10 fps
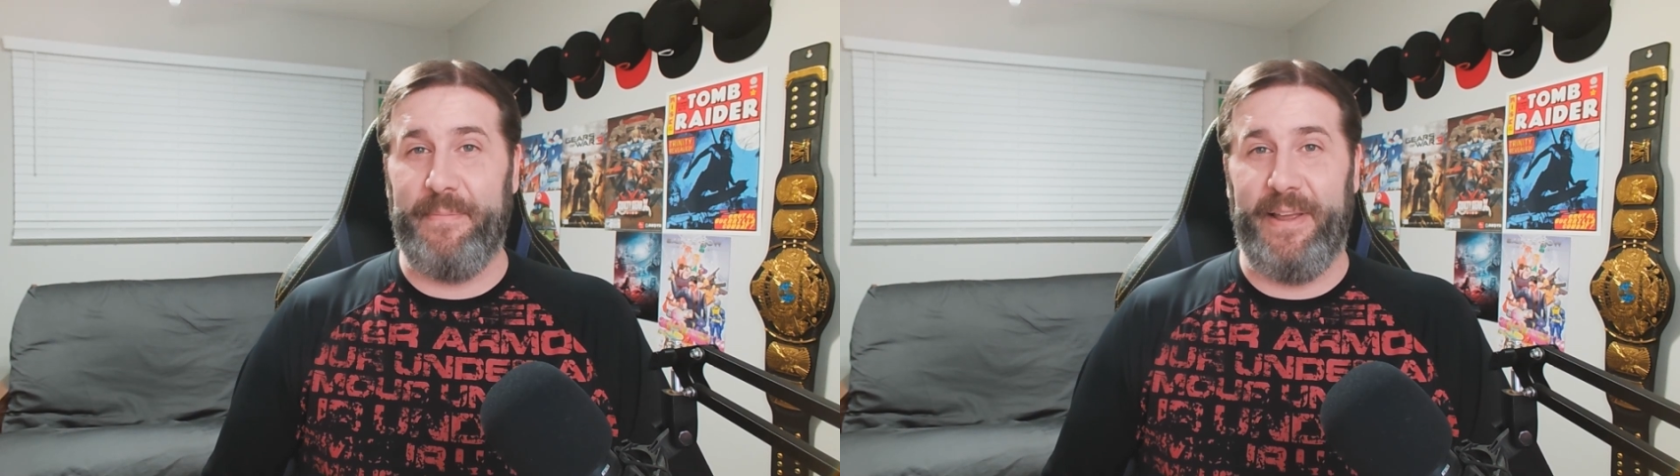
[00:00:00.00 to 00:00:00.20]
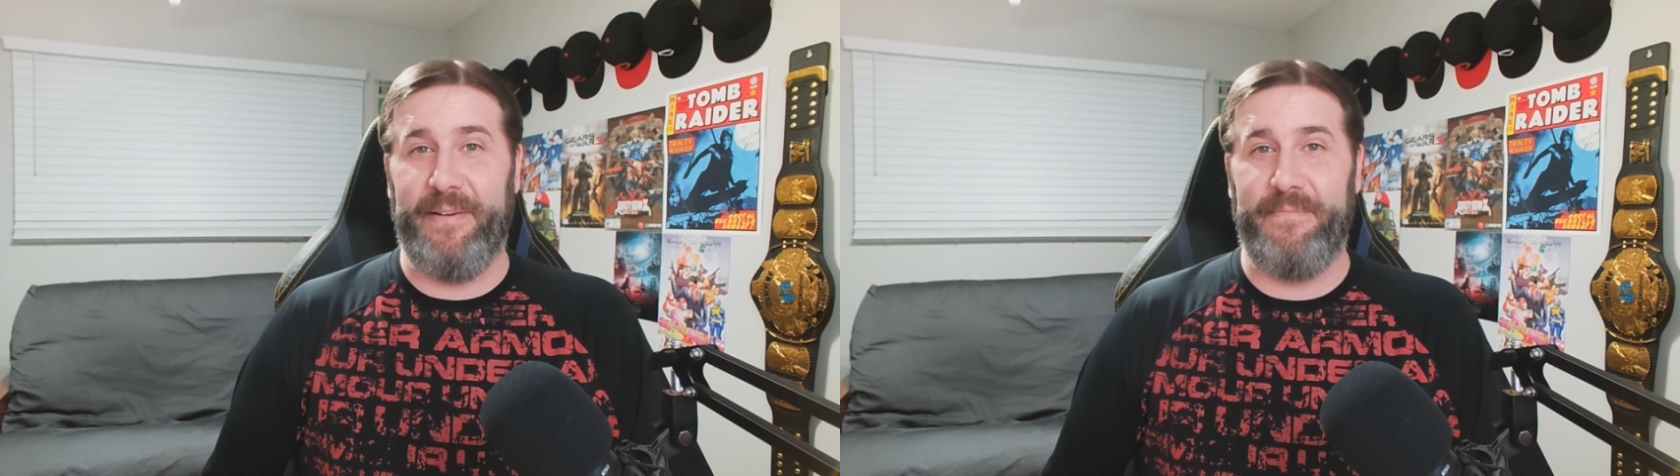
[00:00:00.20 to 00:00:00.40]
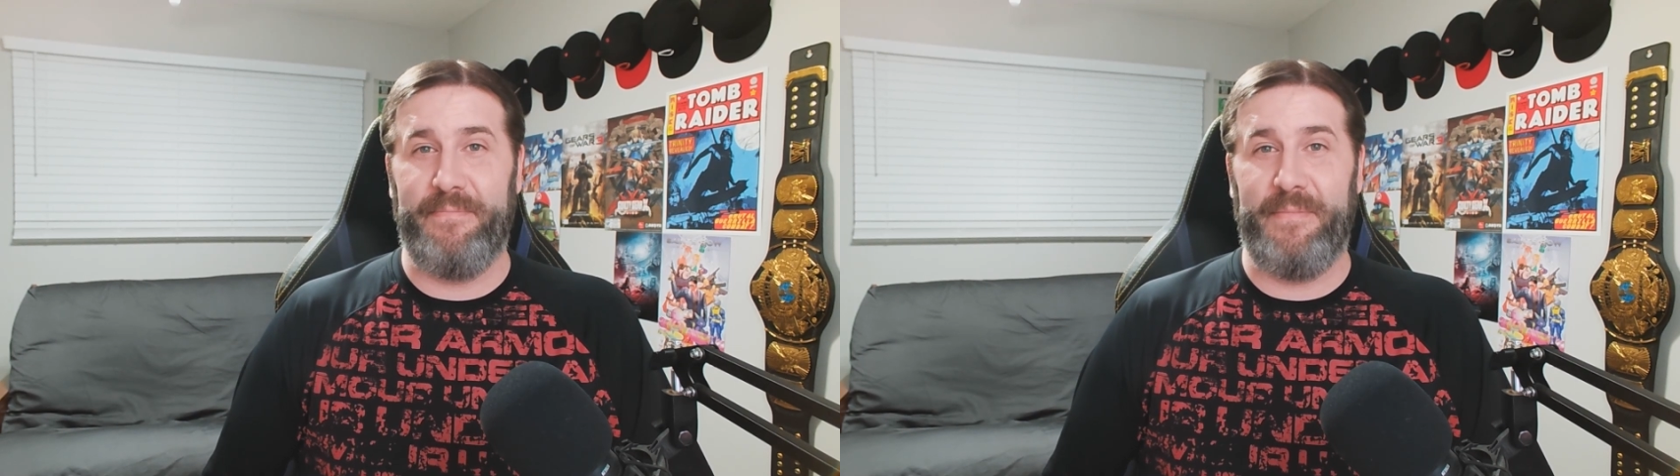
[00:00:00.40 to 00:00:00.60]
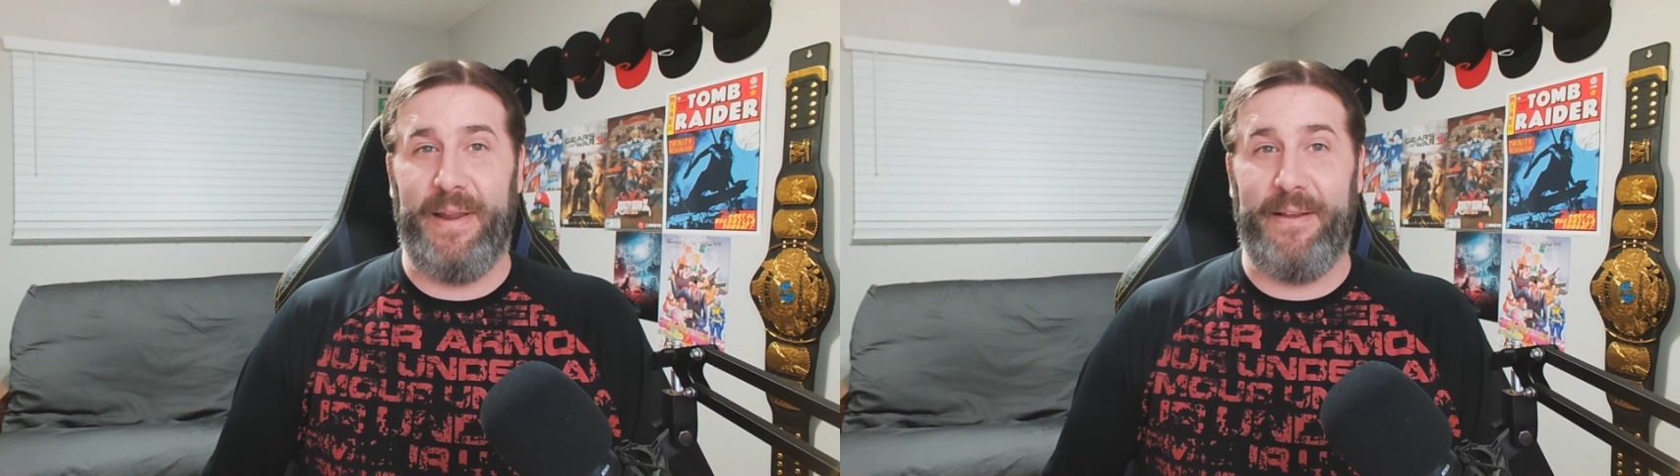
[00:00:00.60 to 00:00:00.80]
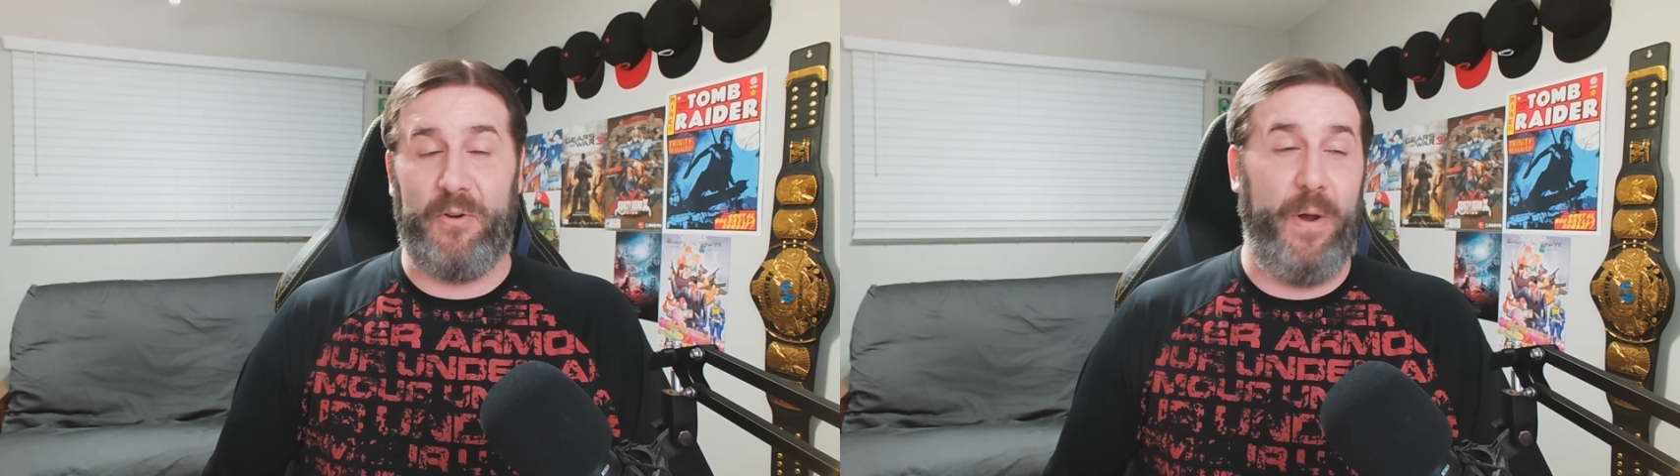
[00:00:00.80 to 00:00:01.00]
been
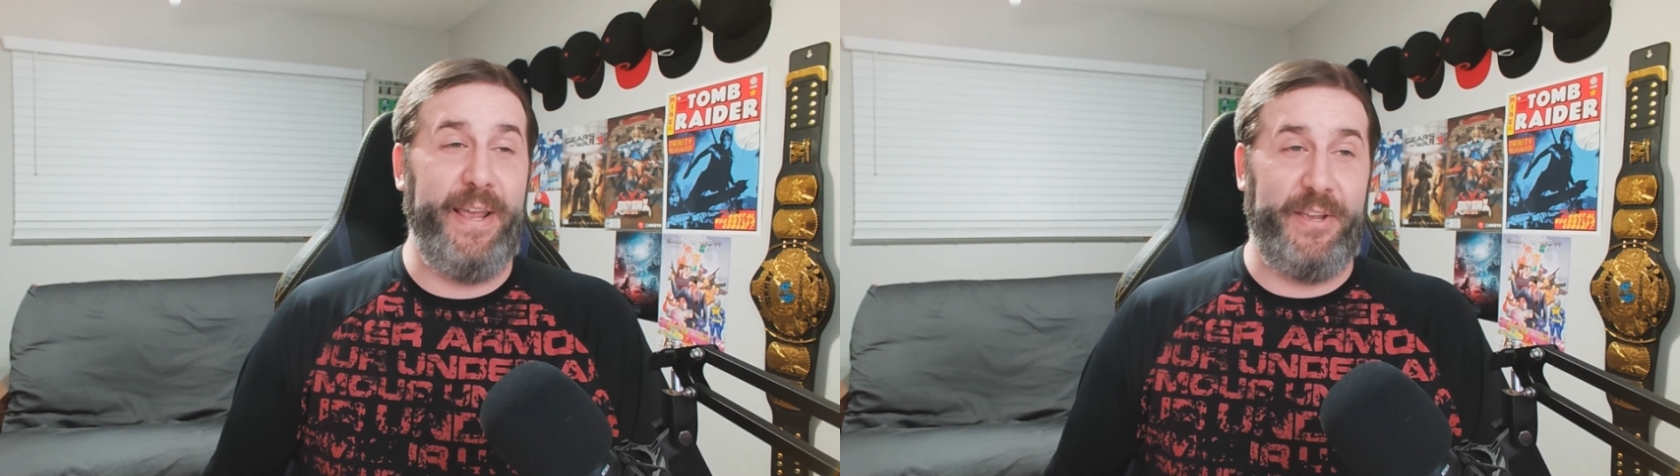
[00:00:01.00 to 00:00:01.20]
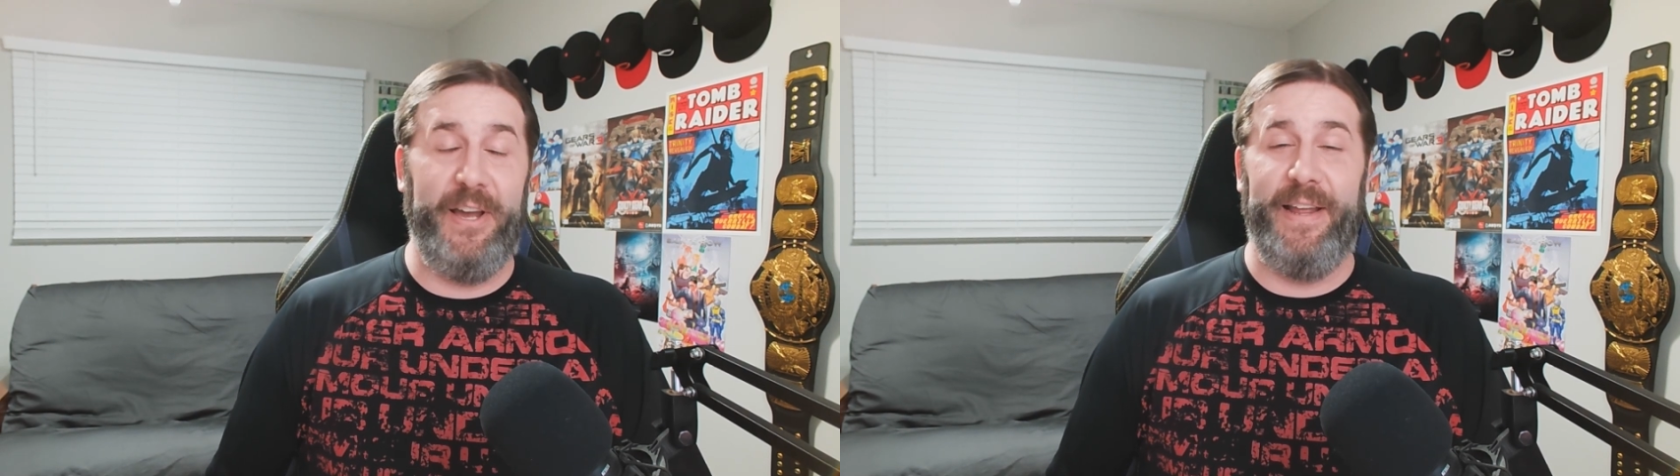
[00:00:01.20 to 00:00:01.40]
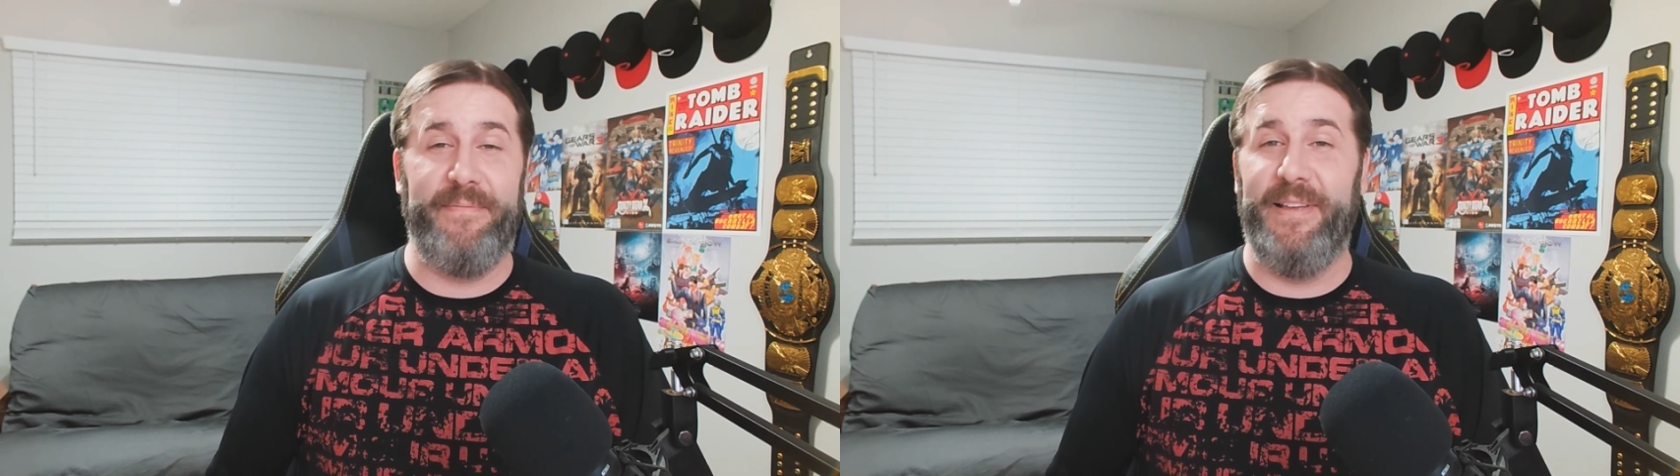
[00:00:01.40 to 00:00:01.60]
quite good.